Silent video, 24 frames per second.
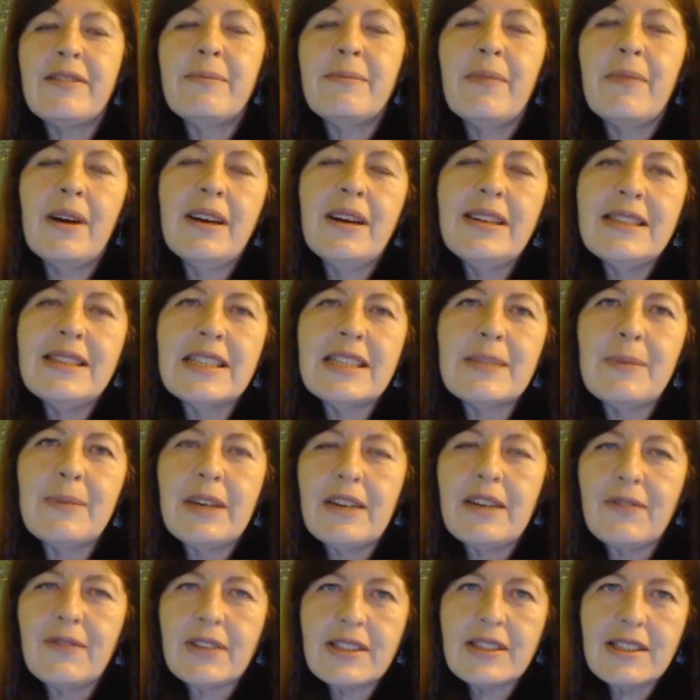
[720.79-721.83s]
it reminds
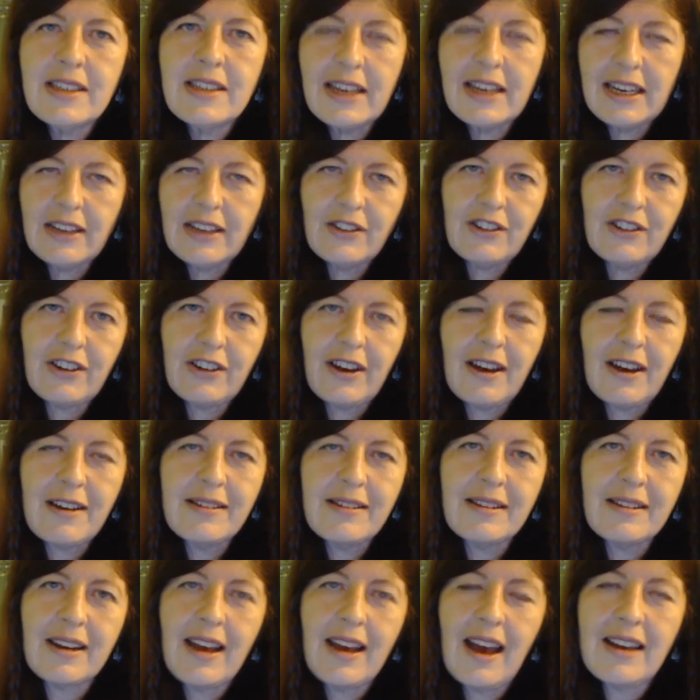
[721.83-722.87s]
me of a
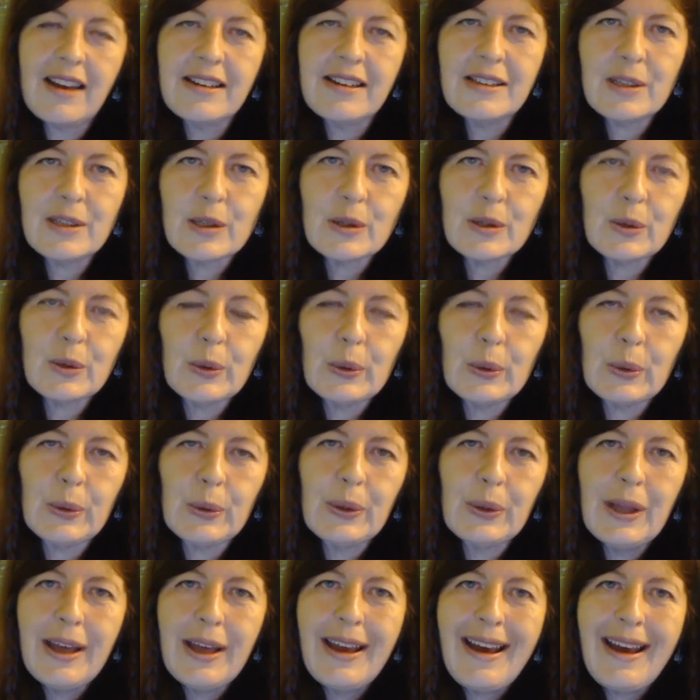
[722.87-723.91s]
teacher that I had at
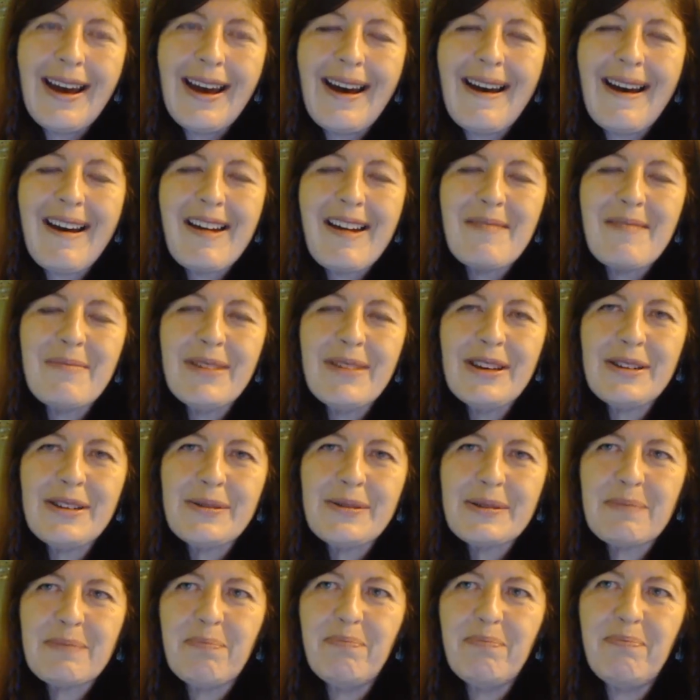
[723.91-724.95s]
school
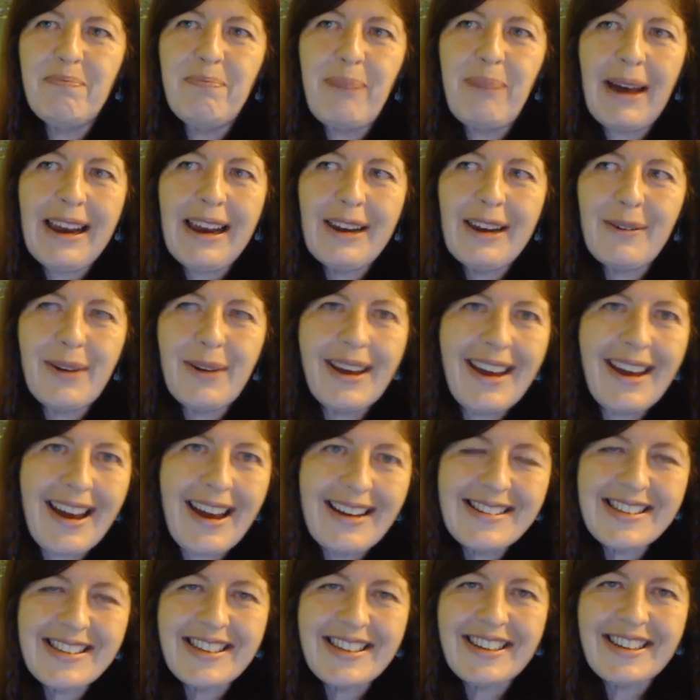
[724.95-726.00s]
who was bellowing
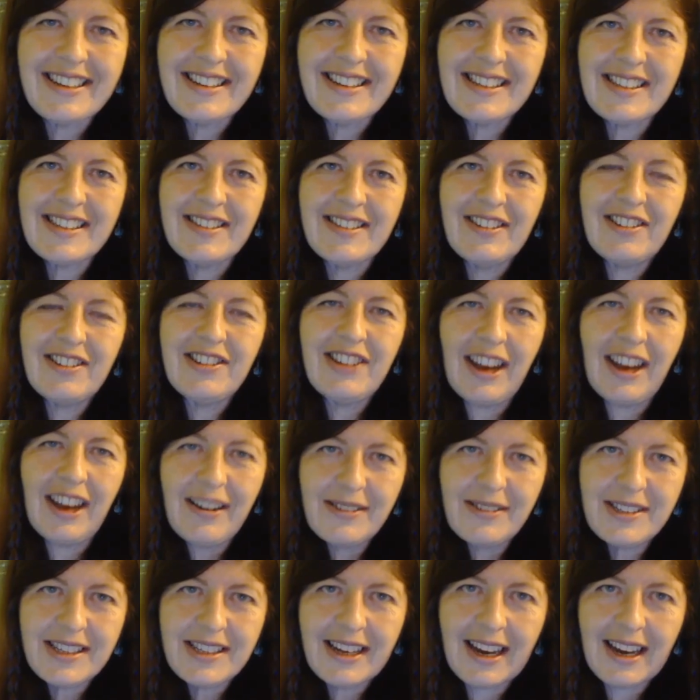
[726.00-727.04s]
at us and
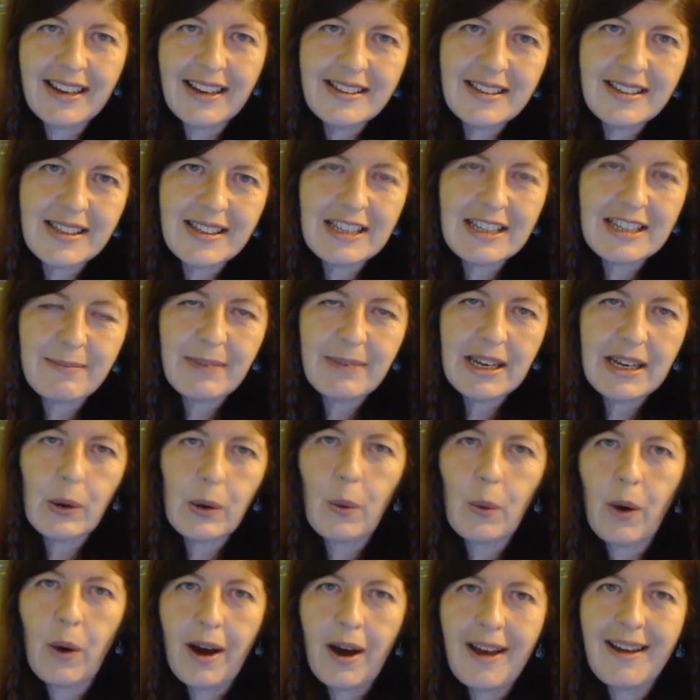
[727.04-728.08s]
shouting at us to be
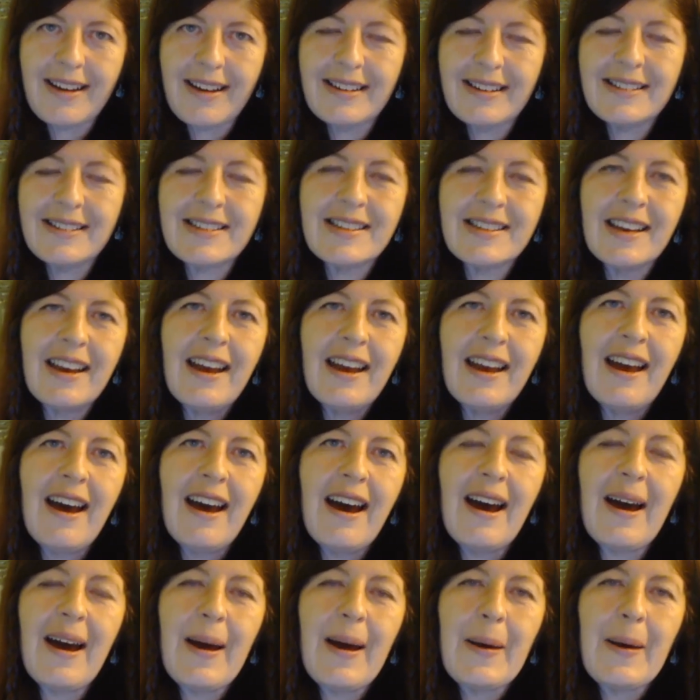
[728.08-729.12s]
quiet.
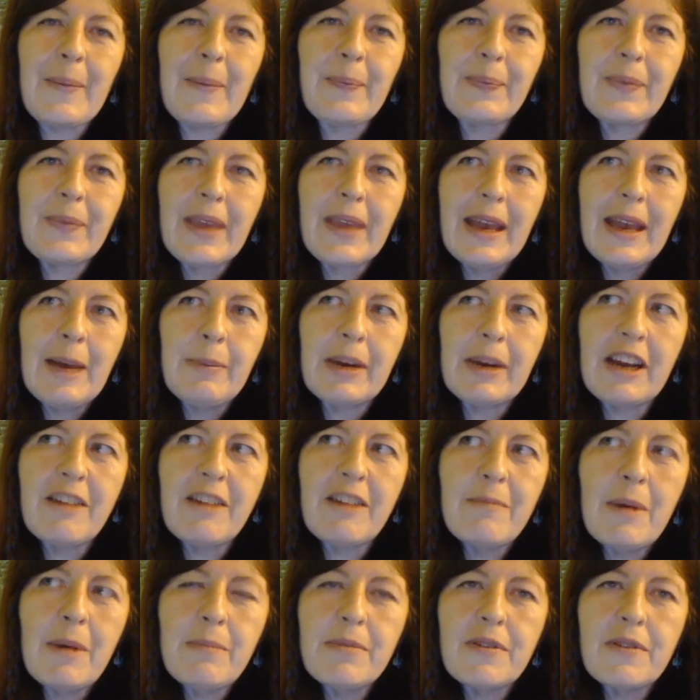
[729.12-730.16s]
But I
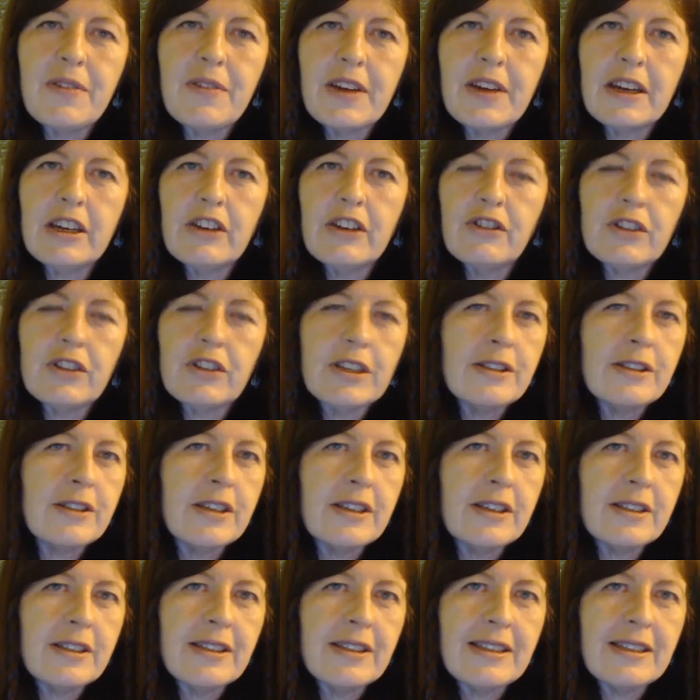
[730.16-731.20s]
remember thinking that
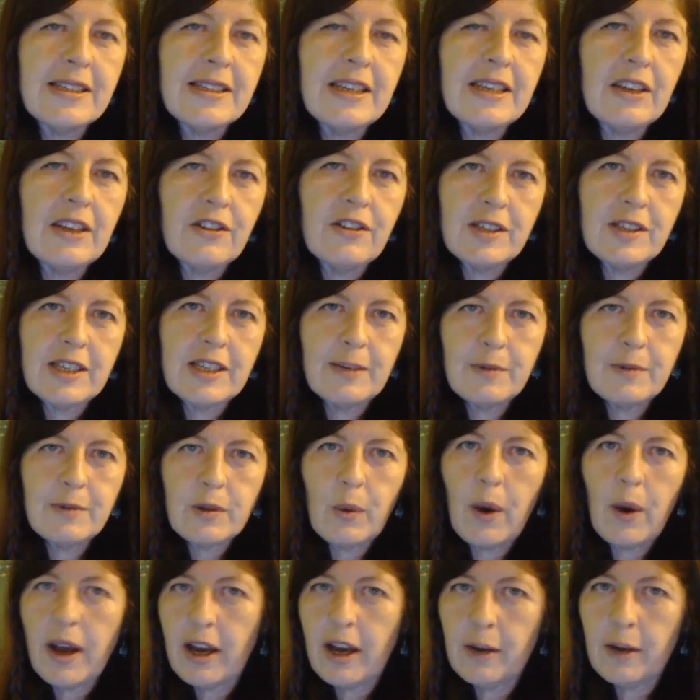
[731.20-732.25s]
this teacher seemed
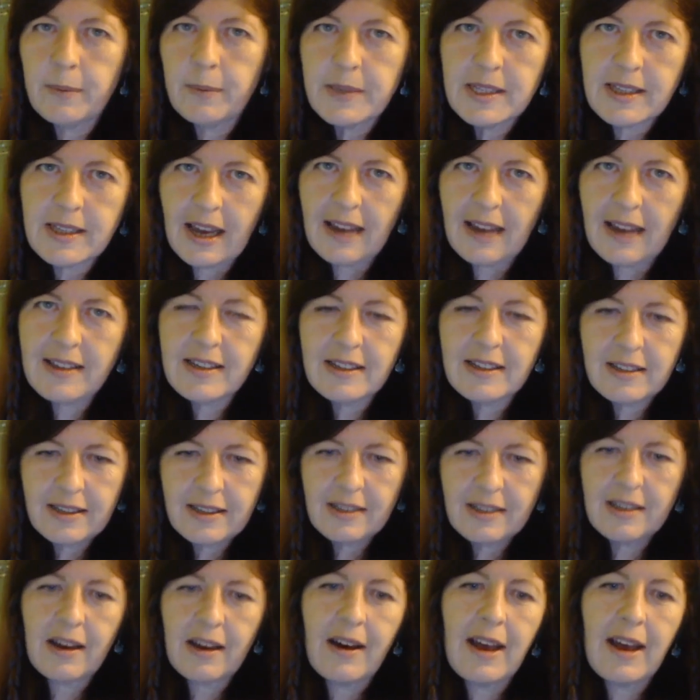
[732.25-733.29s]
quite upset at
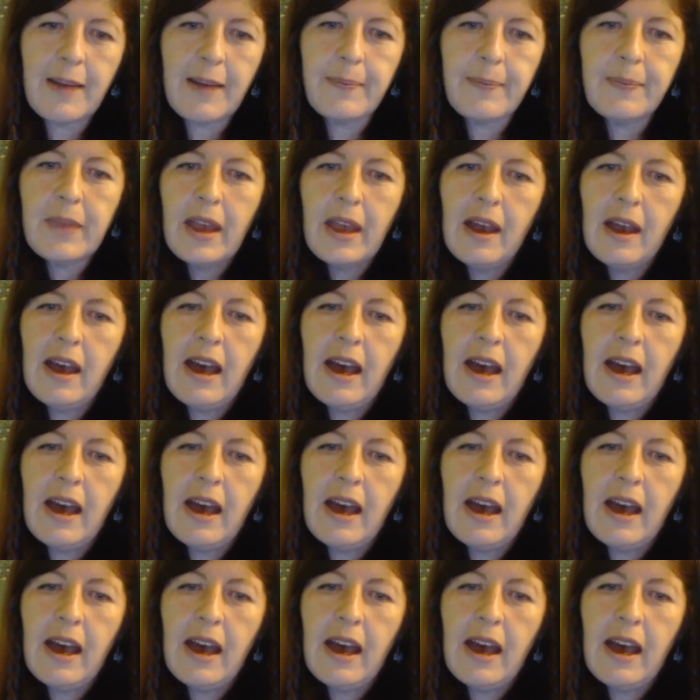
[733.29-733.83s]
the time.